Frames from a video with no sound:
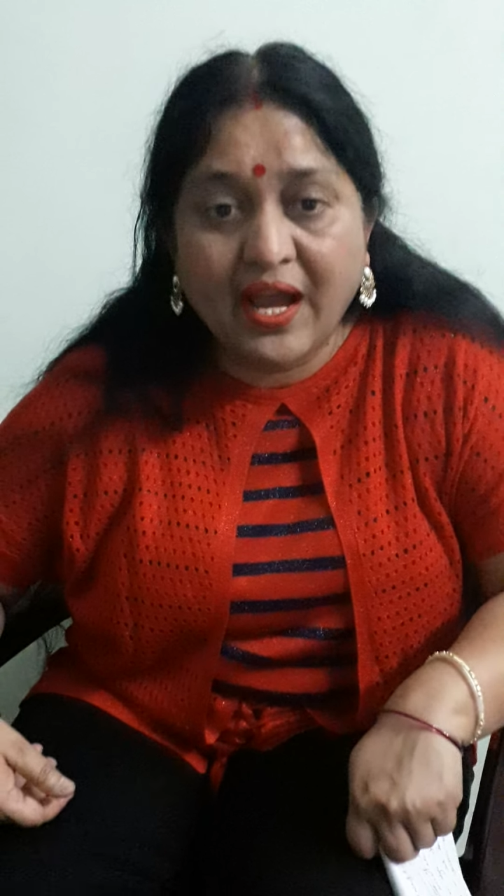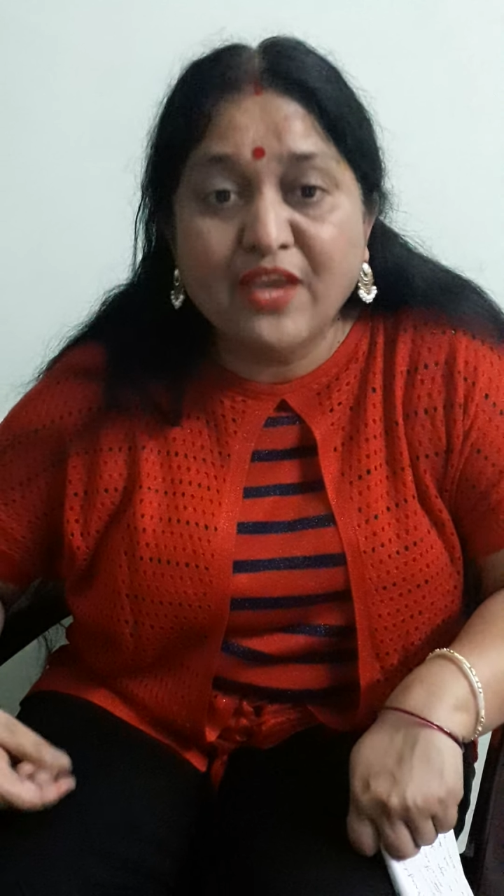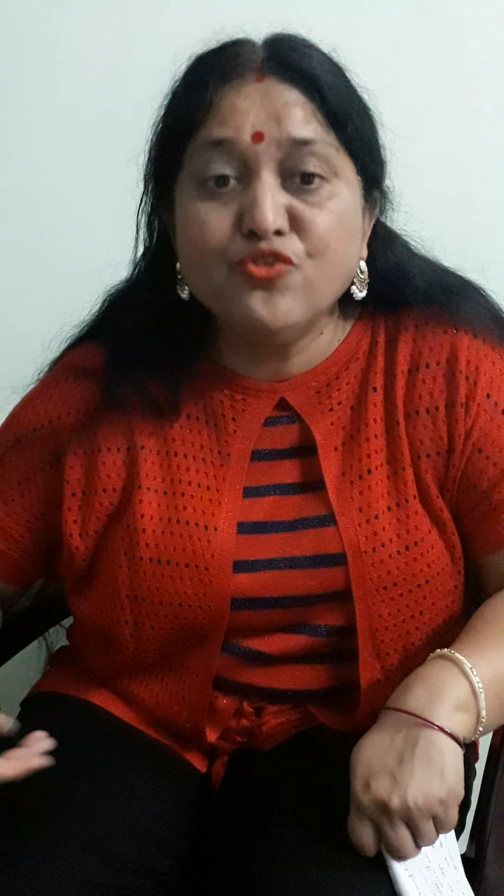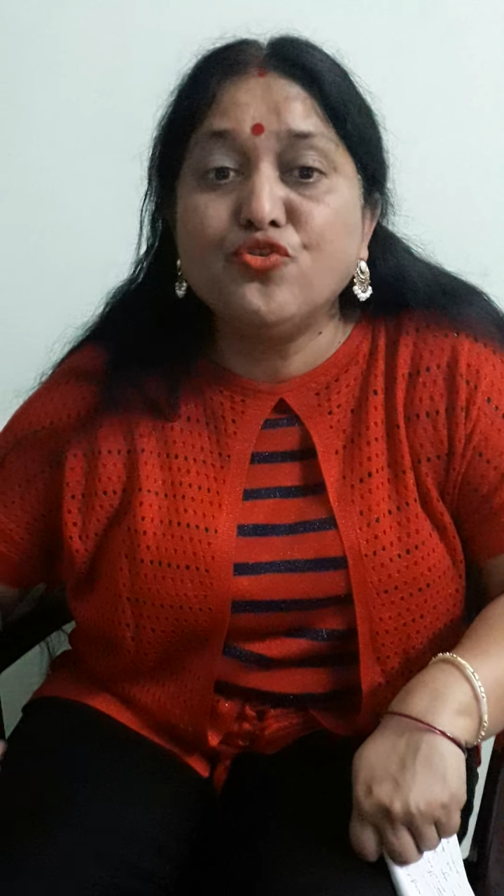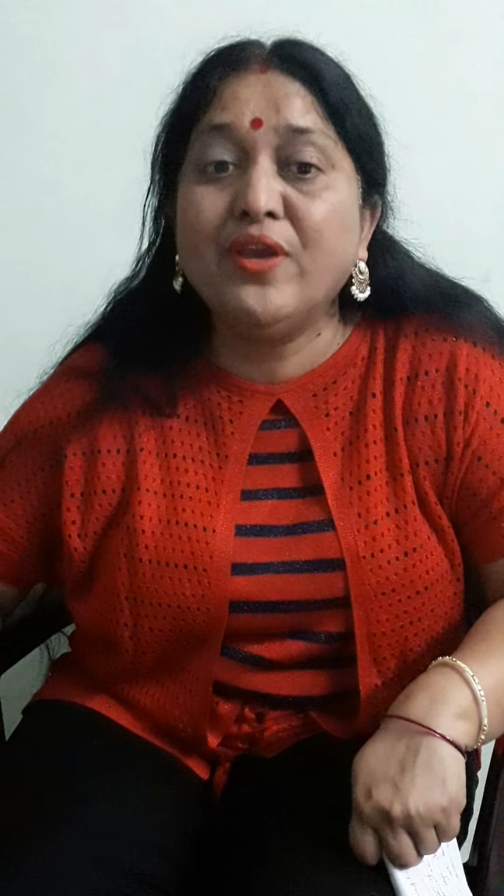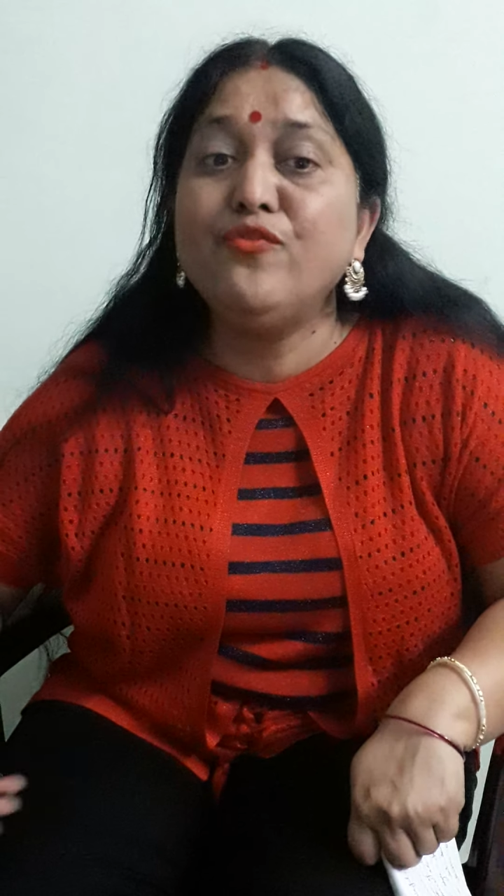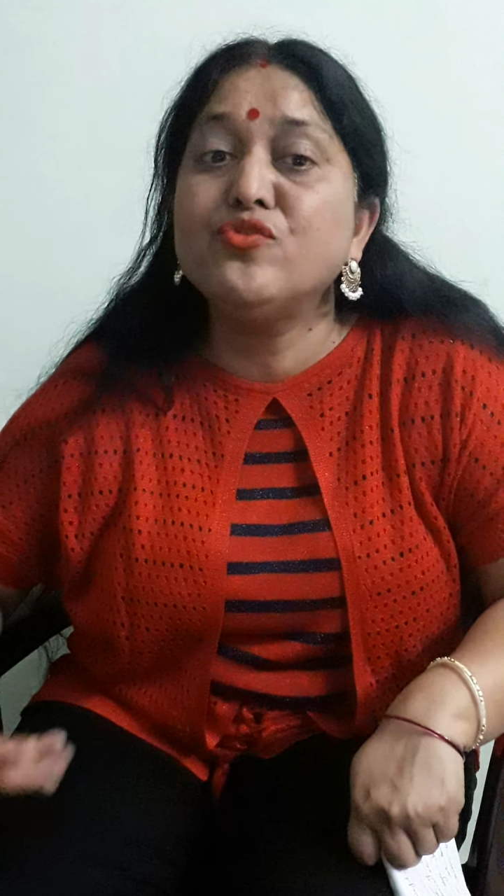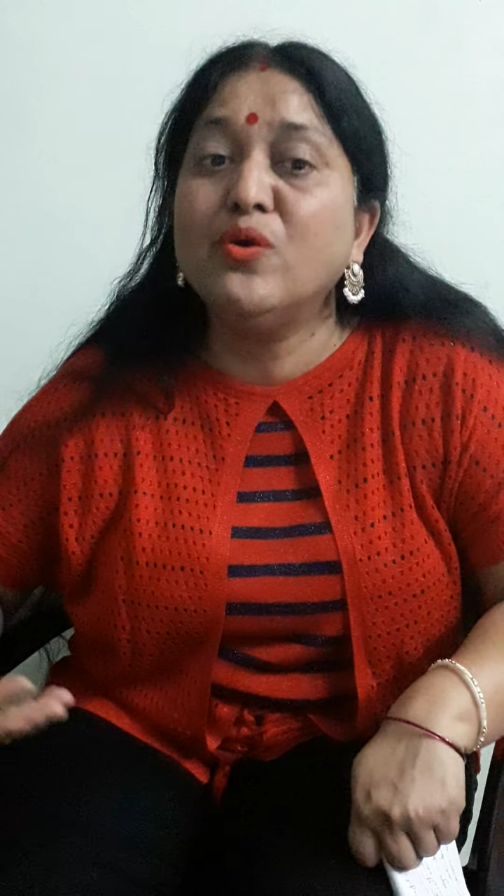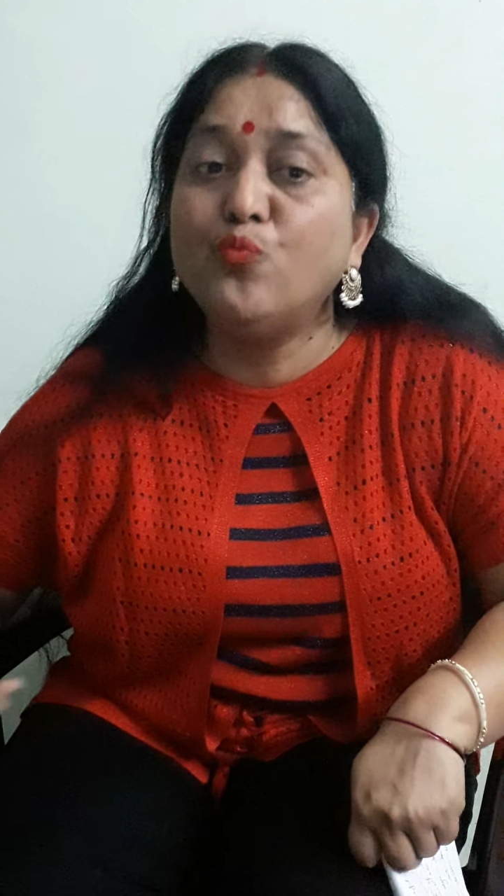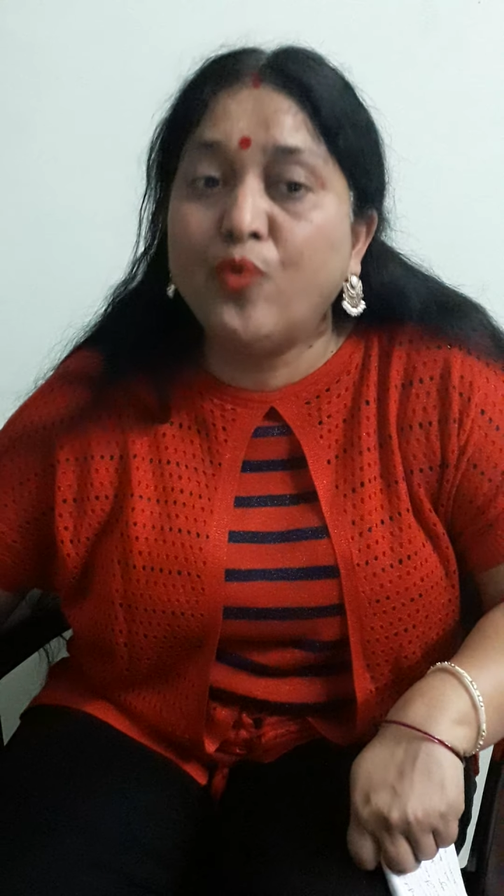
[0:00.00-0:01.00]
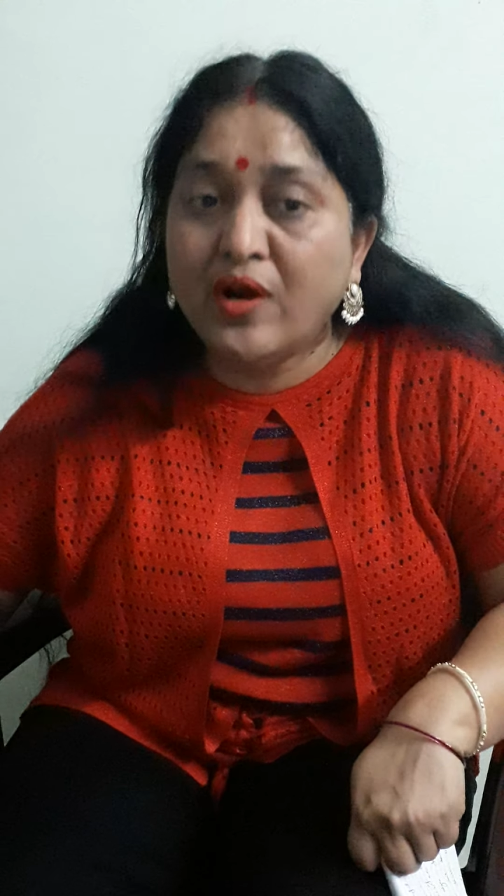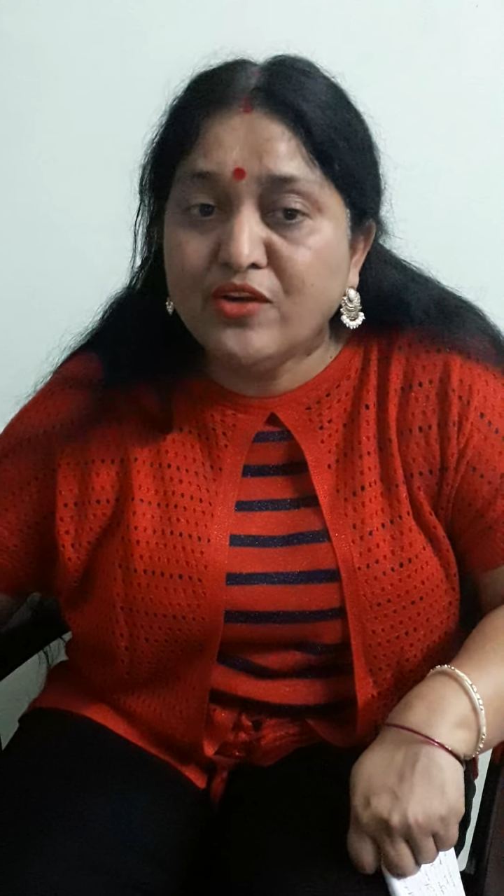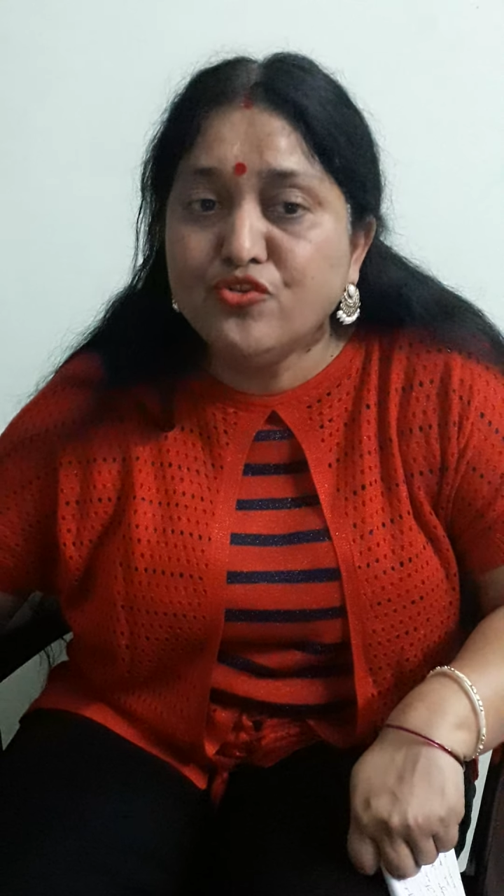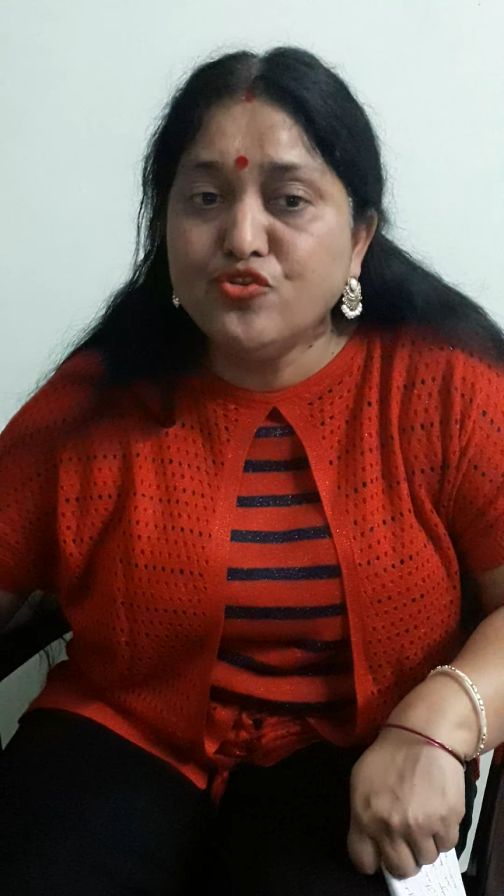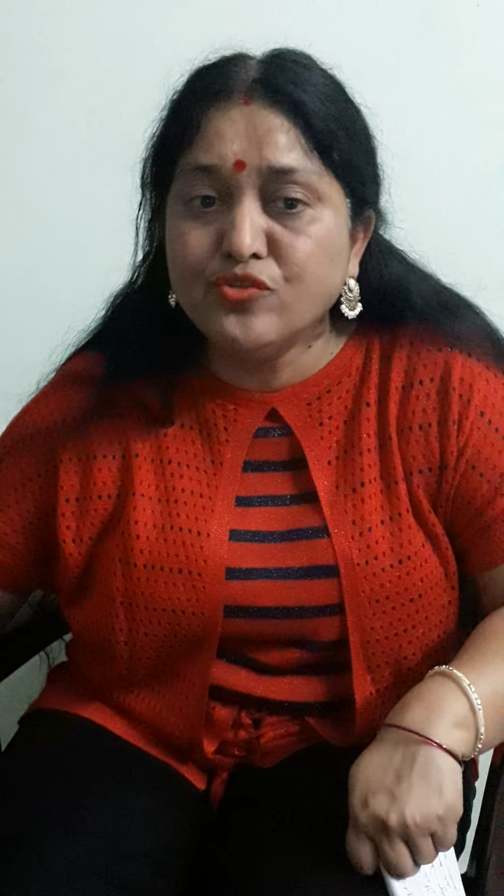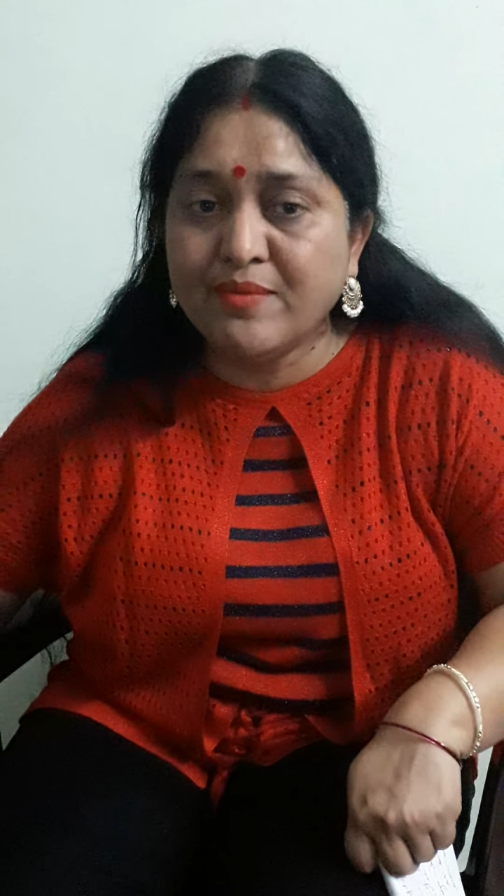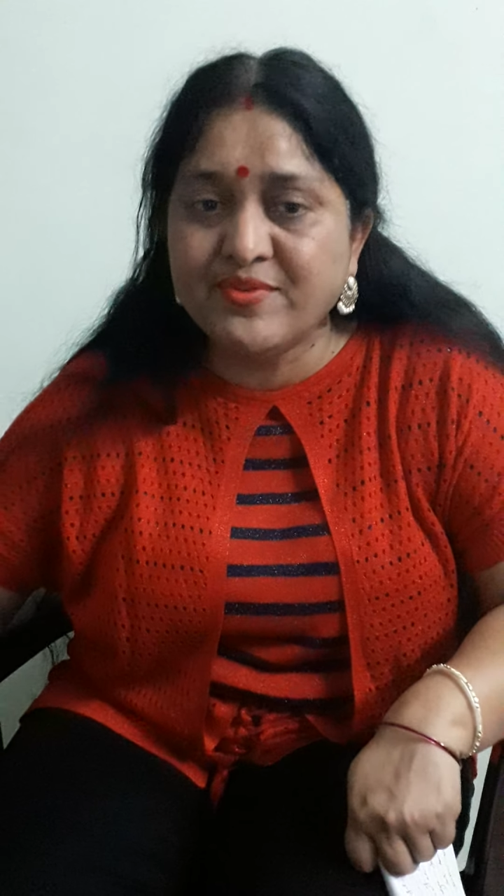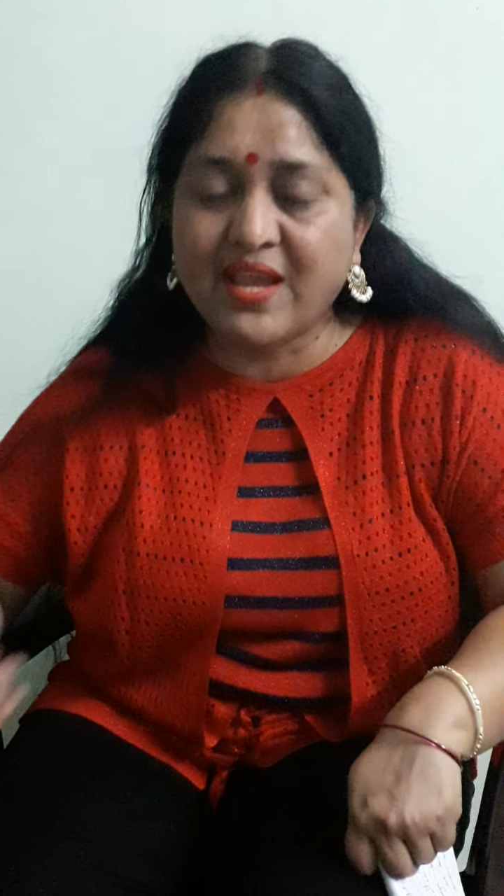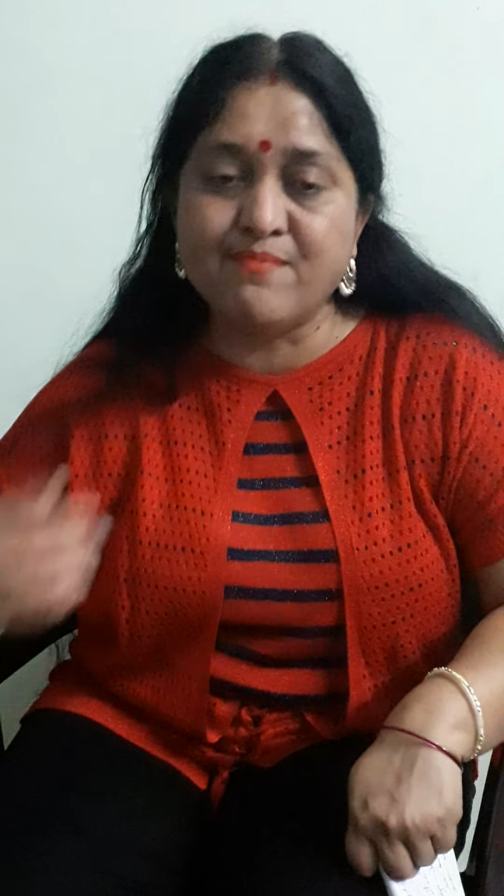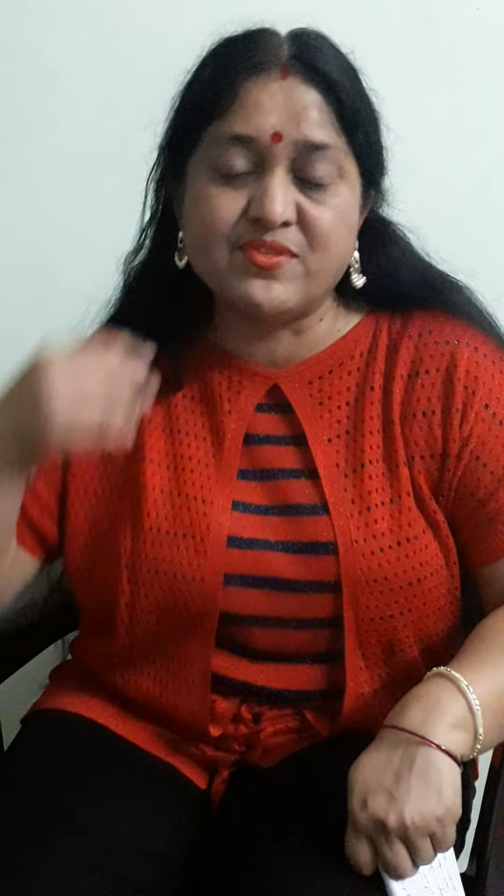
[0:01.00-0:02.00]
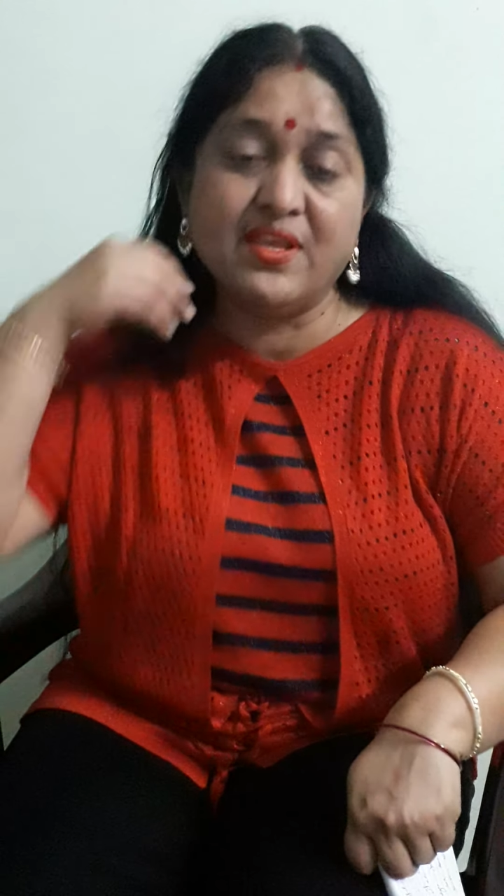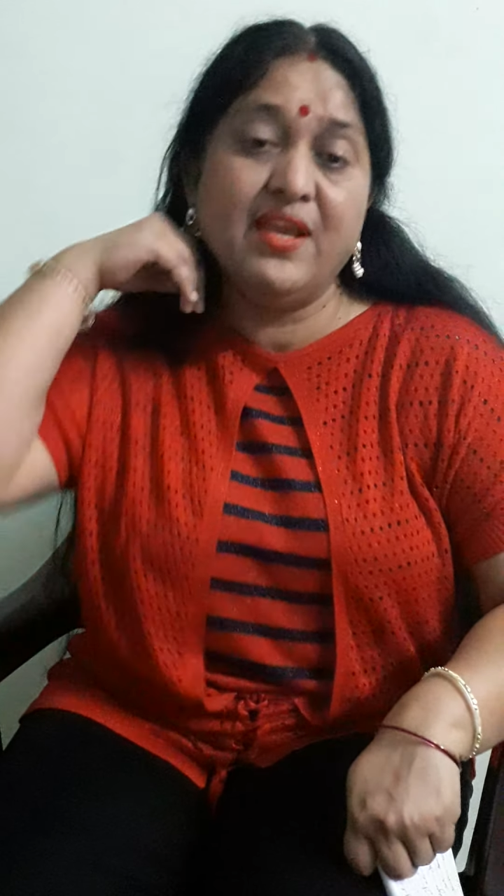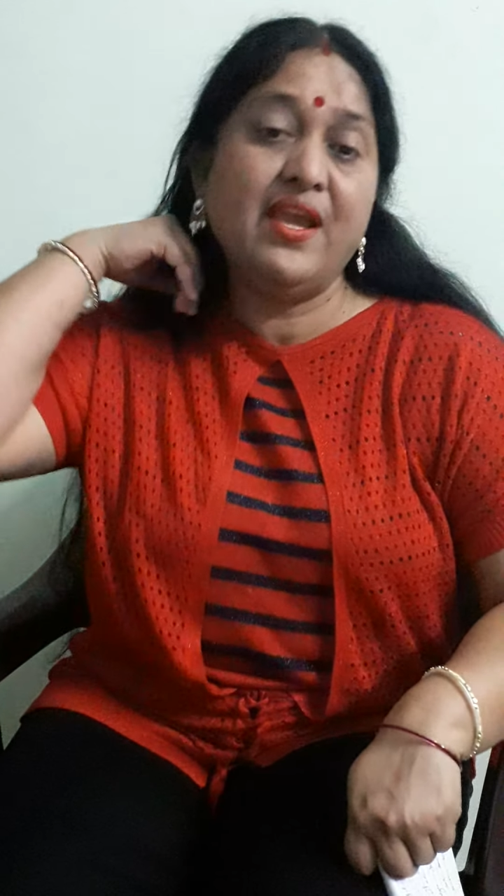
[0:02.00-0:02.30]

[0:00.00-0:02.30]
I used to give you some work to do sometimes